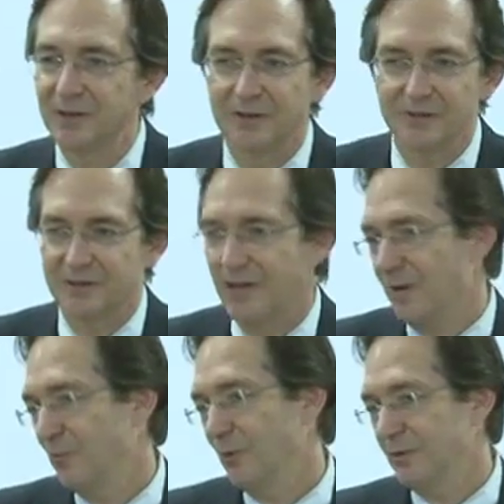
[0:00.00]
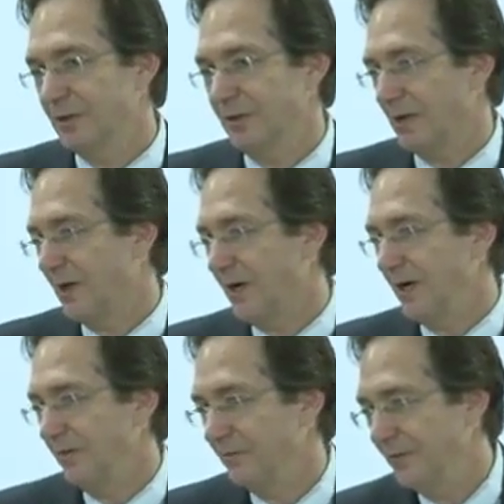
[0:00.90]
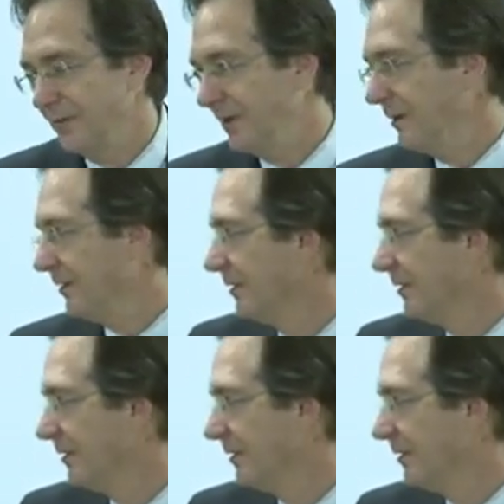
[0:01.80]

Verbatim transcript: and there's a lot more to the hive than,